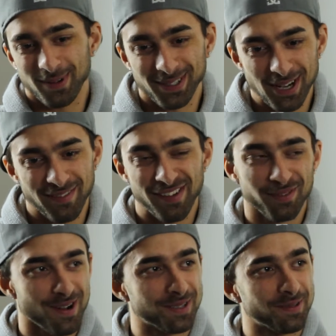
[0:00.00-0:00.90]
I don't even have to
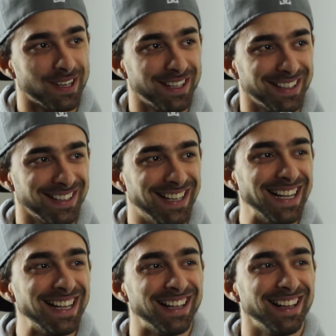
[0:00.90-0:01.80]
ask for it.
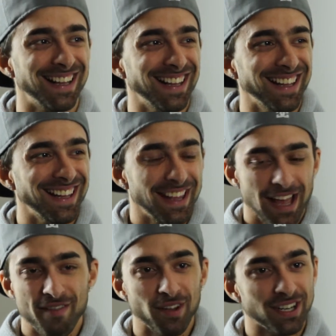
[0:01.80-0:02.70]
Yeah.
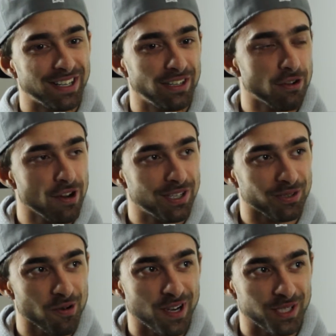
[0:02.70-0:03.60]
Have you got any
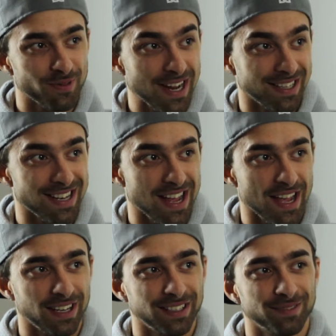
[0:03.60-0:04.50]
stories related to that?
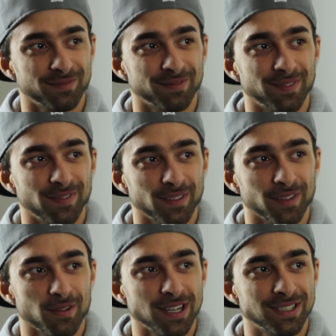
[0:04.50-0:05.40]
Any
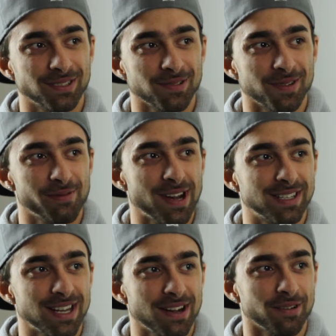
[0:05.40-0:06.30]
crazy stories related
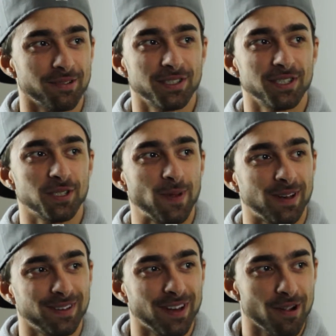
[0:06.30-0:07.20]
to that? Or has it just been
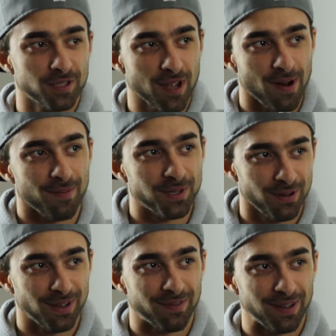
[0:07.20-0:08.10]
girls coming up to you
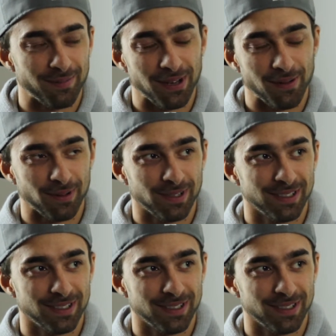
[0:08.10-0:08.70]
and giving them the number?